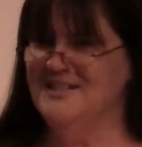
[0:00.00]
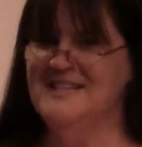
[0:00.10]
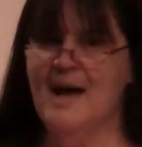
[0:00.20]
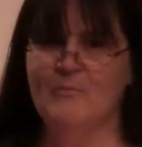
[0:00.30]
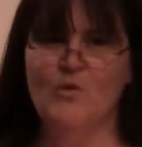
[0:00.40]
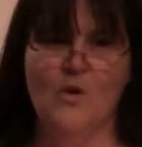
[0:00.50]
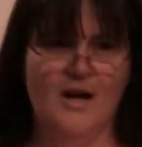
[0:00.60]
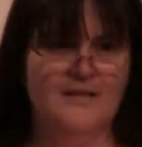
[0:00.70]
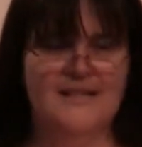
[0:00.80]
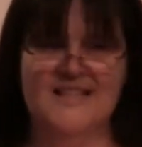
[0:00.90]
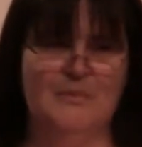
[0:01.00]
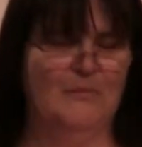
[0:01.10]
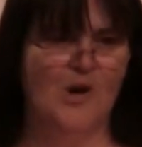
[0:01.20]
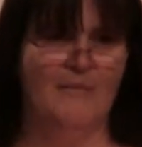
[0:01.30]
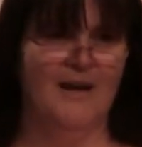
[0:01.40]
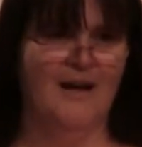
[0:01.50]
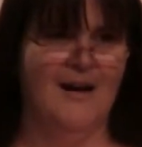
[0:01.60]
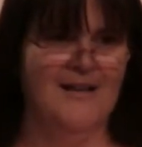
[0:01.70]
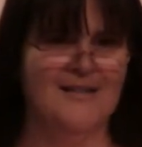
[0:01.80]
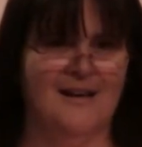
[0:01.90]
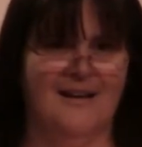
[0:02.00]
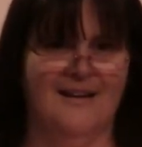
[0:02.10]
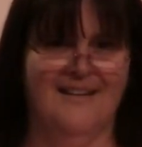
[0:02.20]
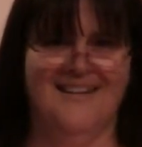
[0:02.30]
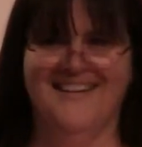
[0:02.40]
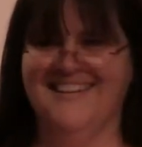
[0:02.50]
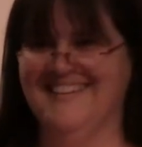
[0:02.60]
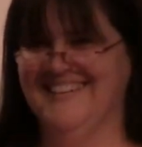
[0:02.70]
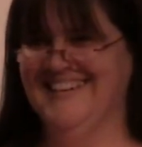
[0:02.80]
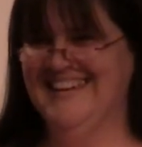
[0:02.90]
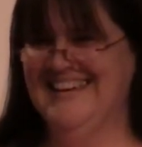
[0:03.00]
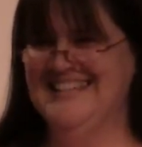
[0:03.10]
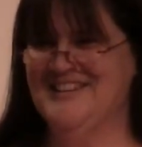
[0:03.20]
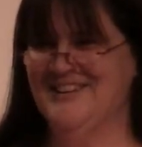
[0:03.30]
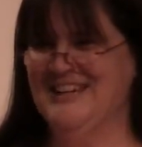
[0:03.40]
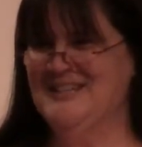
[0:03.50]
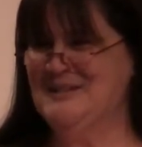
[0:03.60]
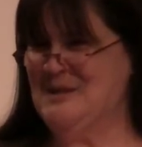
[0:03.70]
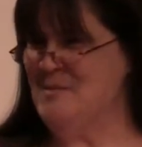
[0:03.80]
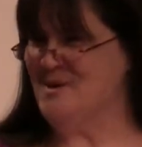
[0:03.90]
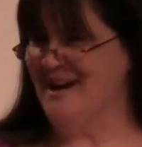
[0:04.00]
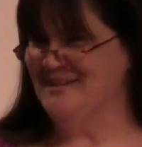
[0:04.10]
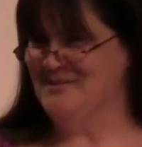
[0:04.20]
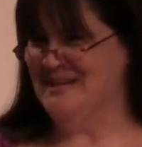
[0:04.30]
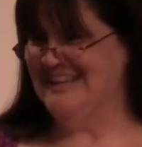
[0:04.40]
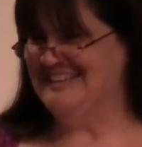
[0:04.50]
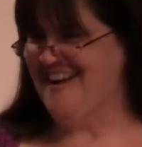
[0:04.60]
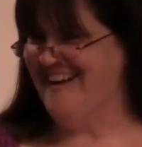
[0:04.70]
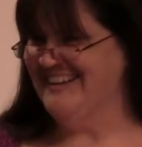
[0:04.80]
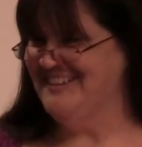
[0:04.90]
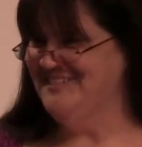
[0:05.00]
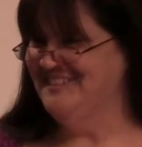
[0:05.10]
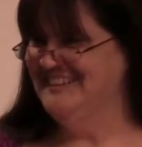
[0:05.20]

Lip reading: Number one discipline problem in CASA is that our kids are so bright and witty and talkative,